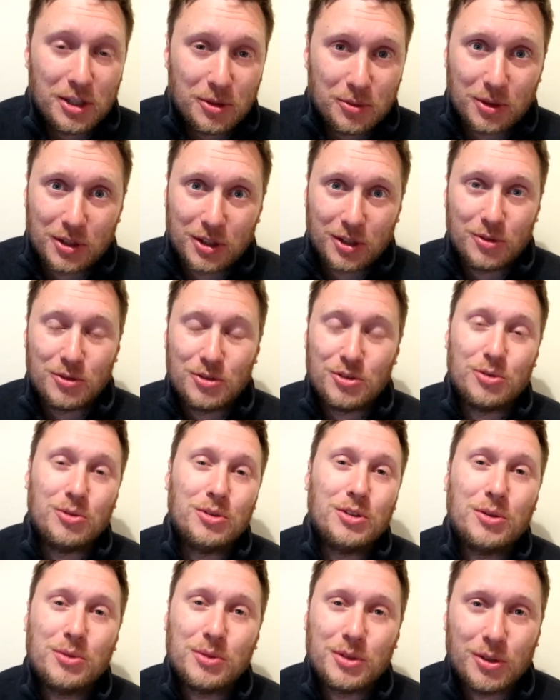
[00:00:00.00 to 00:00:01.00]
that you want to go and do.
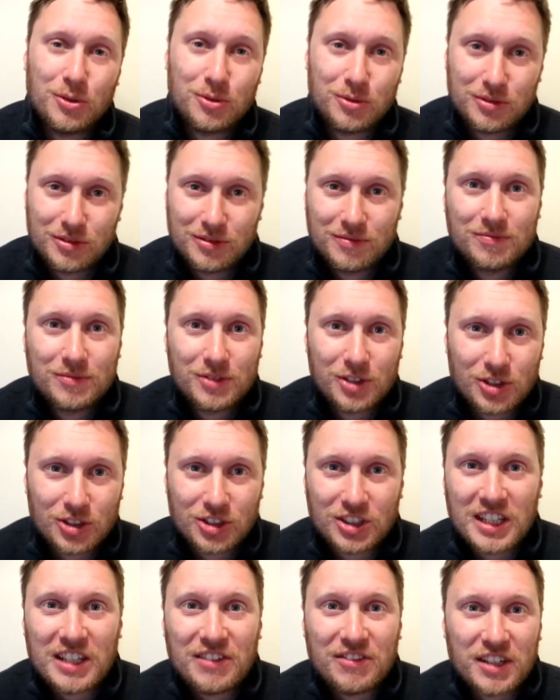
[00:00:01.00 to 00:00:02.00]
You don't want to go to
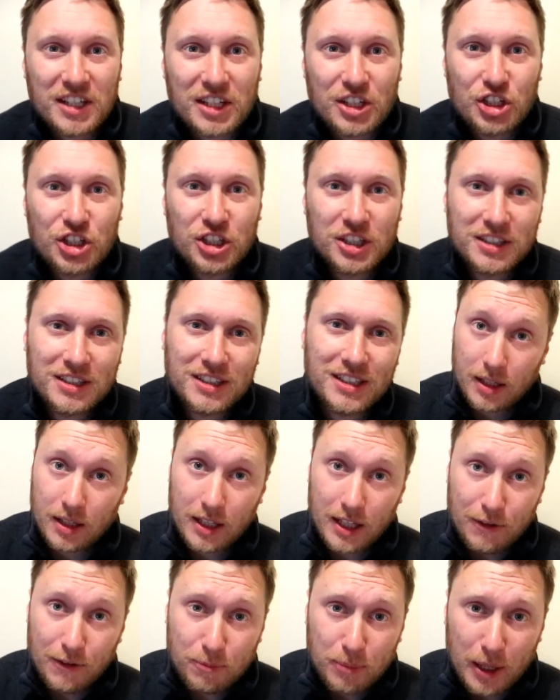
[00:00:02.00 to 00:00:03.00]
Stevenage.
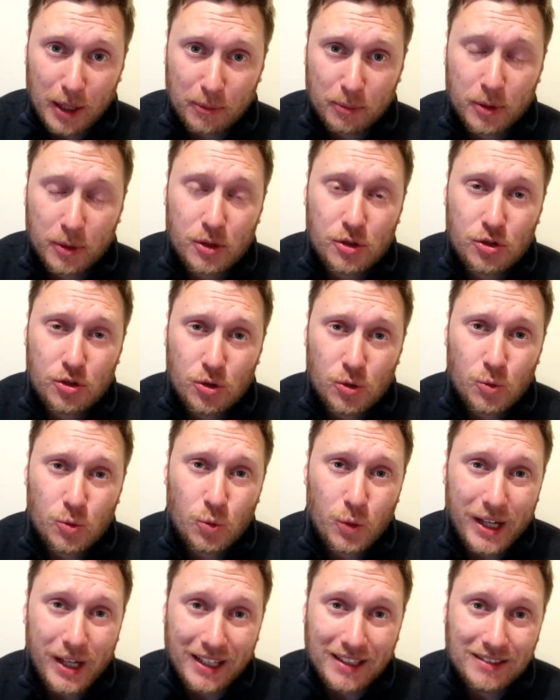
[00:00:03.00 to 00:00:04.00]
If Blackburn do
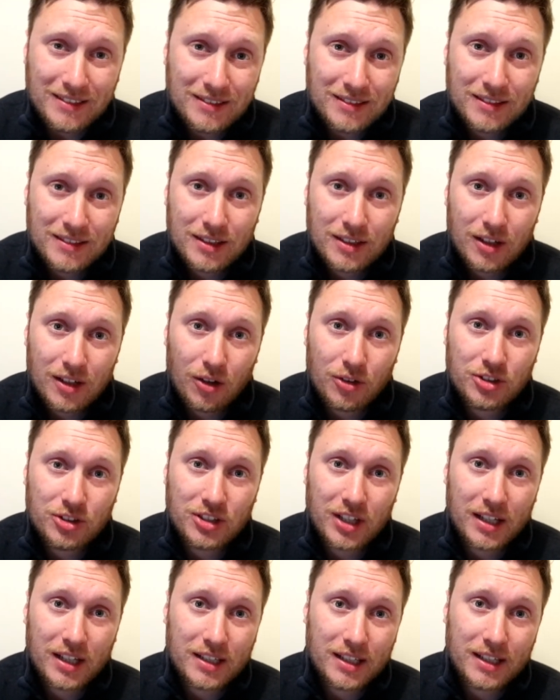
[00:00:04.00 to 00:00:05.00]
win on
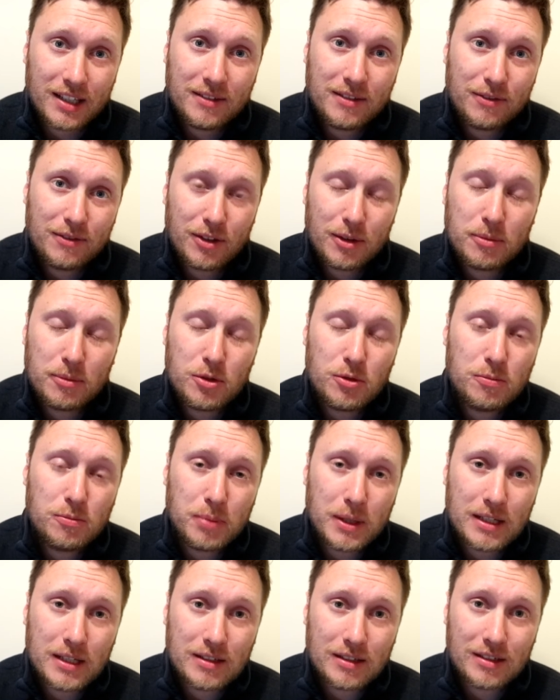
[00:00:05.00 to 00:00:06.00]
Saturday, if they do
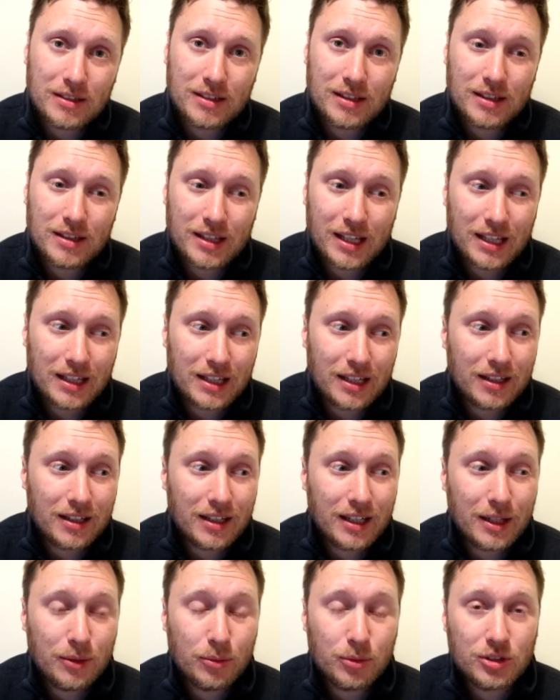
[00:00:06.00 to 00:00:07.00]
beat us, then
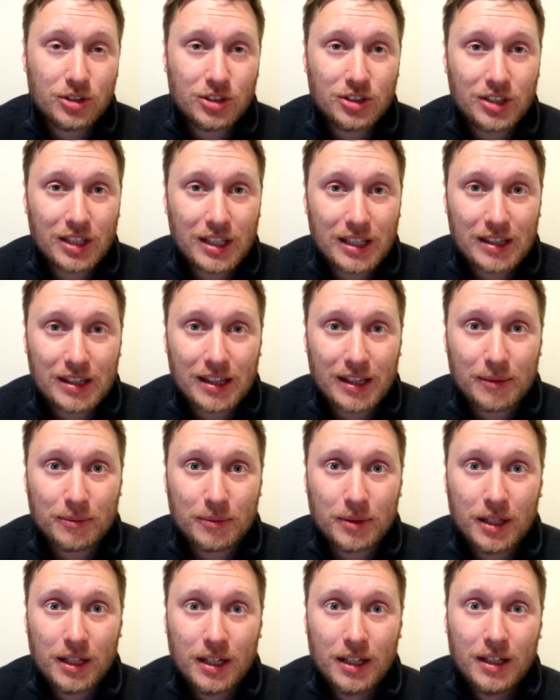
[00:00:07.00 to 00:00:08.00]
it would see
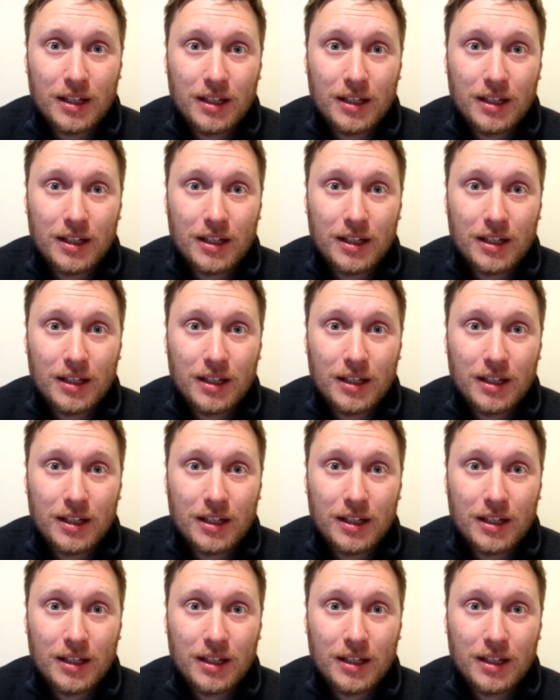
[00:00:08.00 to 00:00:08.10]
them